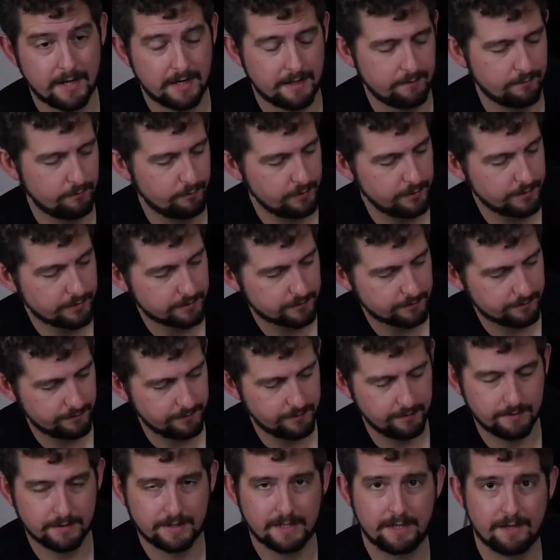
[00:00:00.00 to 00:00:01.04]
like wood
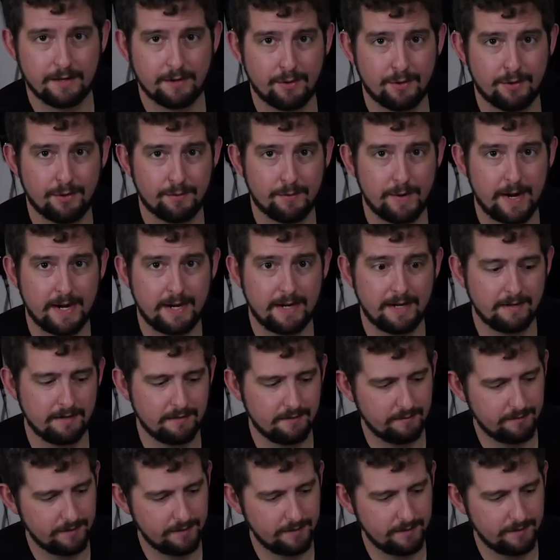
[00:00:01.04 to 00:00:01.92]
screws in their threading,